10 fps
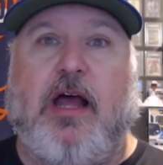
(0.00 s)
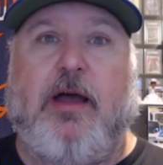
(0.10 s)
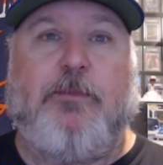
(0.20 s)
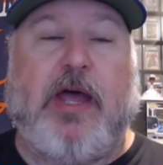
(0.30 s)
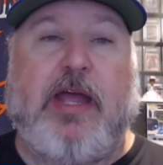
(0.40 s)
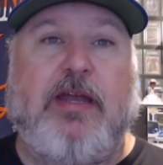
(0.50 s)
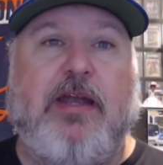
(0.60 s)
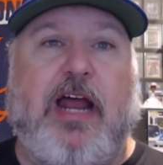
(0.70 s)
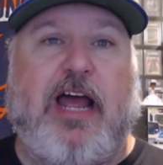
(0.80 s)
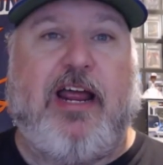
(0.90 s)
But
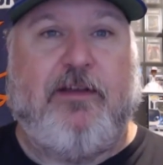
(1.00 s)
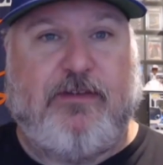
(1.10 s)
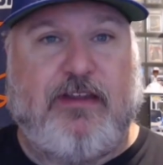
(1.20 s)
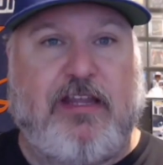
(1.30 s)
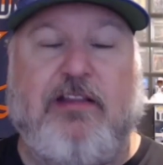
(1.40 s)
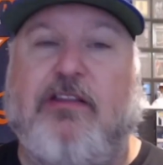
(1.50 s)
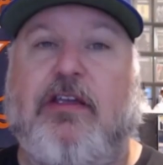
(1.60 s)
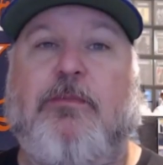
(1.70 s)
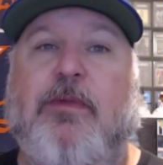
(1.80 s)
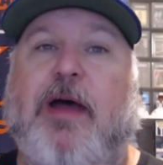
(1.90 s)
I have seen
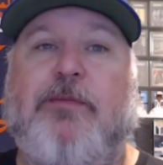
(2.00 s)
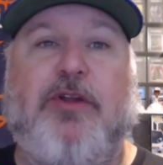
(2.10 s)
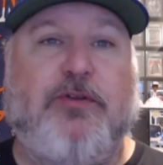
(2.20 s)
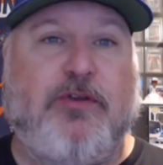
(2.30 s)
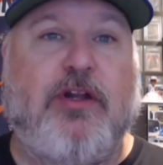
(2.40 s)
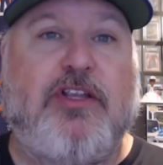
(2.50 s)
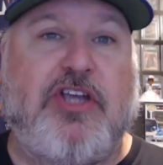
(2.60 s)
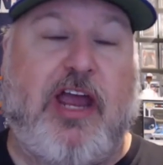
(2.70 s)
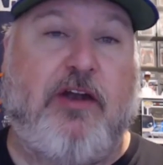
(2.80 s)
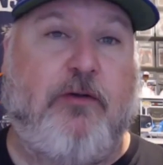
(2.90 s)
some, I'm new to the
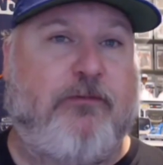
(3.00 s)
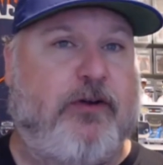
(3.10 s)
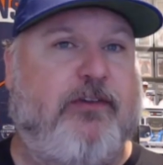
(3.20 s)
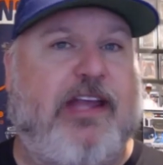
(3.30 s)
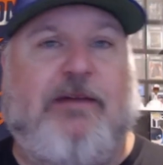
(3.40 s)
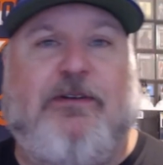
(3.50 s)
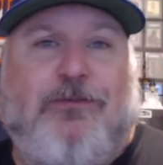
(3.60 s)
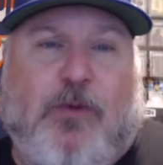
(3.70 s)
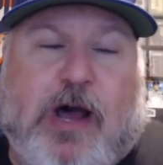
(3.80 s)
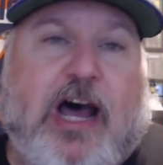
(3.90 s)
channel, first time I've
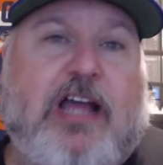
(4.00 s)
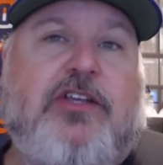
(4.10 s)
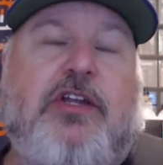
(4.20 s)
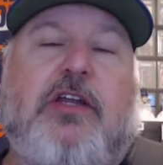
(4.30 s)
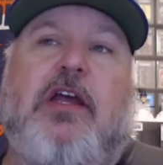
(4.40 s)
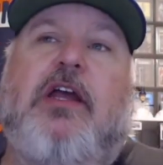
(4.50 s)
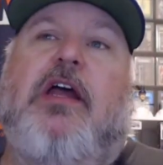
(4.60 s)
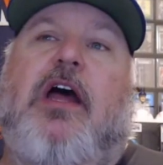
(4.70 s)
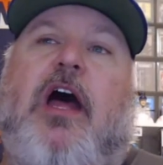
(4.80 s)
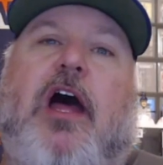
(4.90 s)
watched,
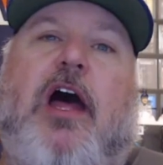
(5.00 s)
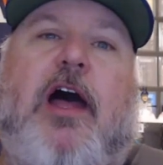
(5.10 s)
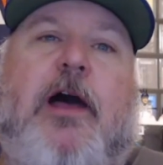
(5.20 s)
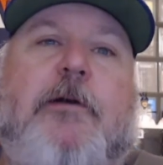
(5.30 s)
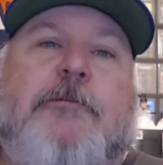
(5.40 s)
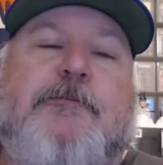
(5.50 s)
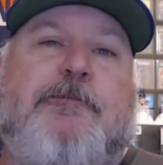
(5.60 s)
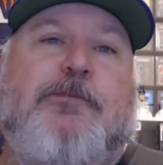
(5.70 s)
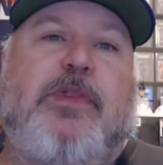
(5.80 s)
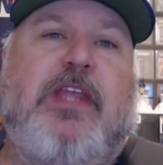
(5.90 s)

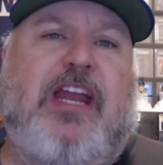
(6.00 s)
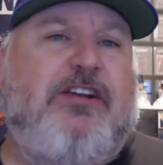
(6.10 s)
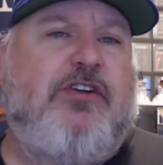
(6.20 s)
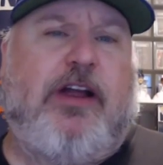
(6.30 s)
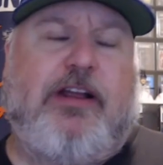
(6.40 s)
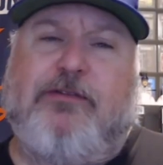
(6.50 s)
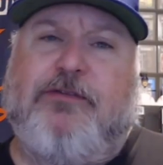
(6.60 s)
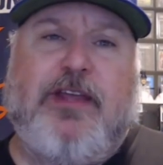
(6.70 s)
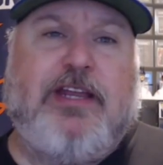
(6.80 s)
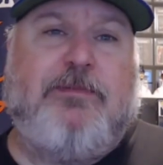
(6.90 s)
and great
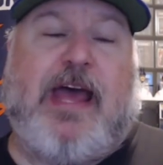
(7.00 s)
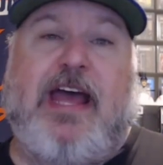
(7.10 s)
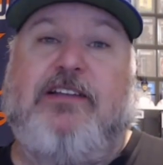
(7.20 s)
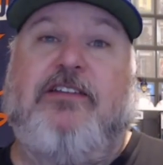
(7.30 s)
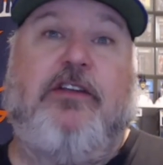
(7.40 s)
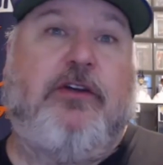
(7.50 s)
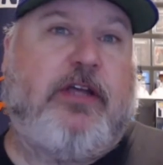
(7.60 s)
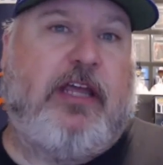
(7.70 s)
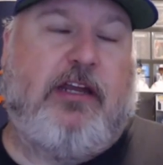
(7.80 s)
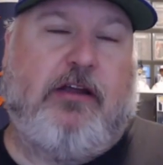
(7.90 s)
feedback, still
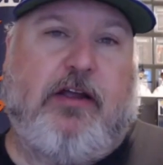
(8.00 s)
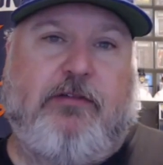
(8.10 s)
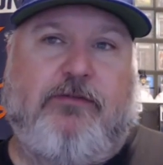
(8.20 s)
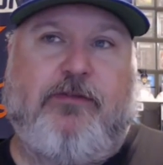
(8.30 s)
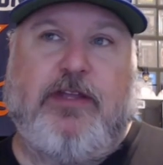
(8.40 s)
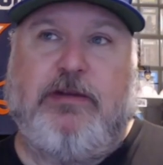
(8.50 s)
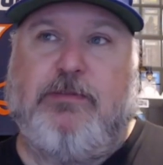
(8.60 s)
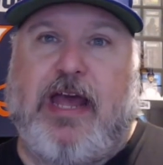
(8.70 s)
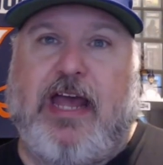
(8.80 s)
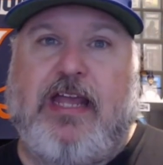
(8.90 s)
getting great
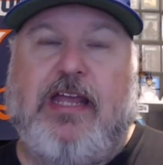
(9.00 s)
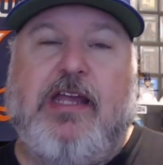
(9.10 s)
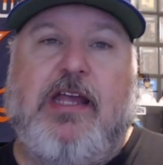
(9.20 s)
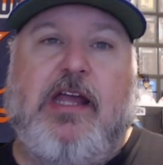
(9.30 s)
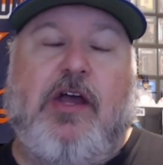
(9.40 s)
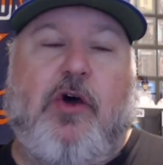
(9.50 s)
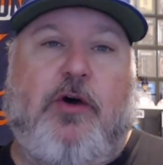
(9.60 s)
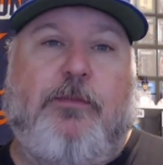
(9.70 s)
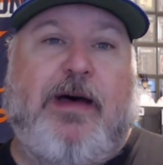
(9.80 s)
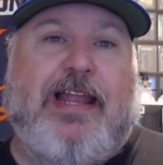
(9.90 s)
feedback
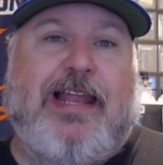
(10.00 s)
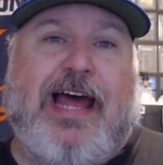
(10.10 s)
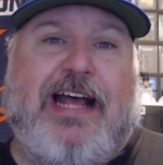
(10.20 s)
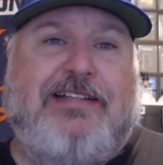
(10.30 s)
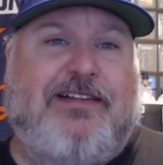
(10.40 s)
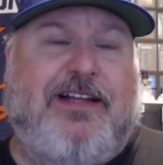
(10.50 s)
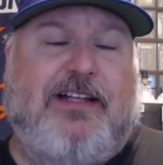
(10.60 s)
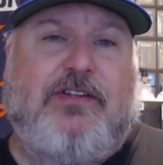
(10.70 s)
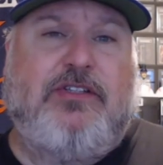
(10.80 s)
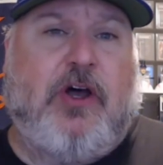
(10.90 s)
on my last
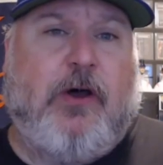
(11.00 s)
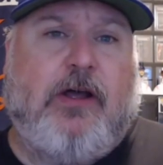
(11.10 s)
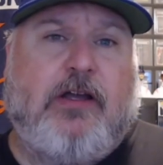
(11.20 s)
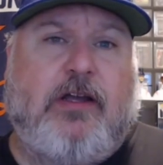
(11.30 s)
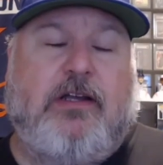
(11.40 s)
Let's Talk.